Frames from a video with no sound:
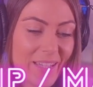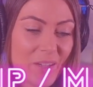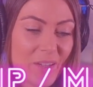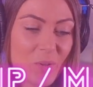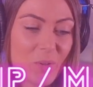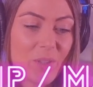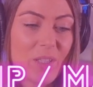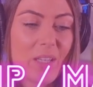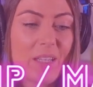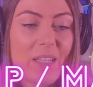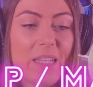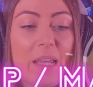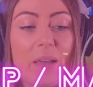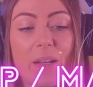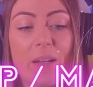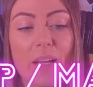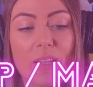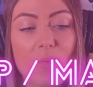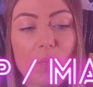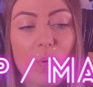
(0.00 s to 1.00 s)
friendships,
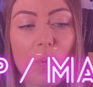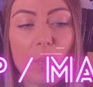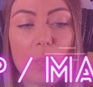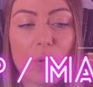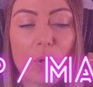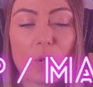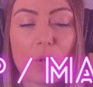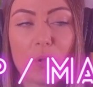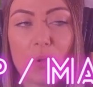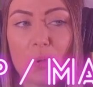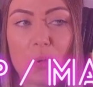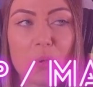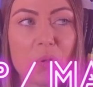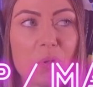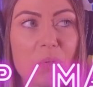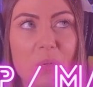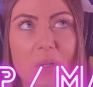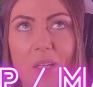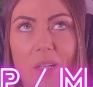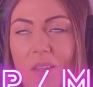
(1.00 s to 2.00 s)
family, even
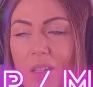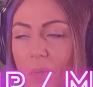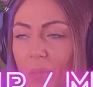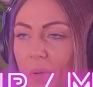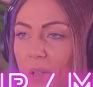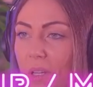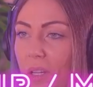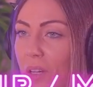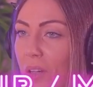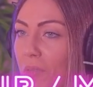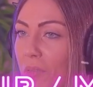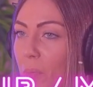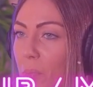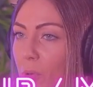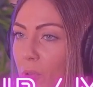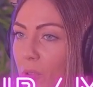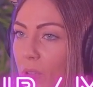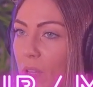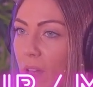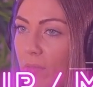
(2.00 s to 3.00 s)
your relationship with
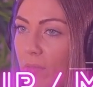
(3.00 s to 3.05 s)
yourself.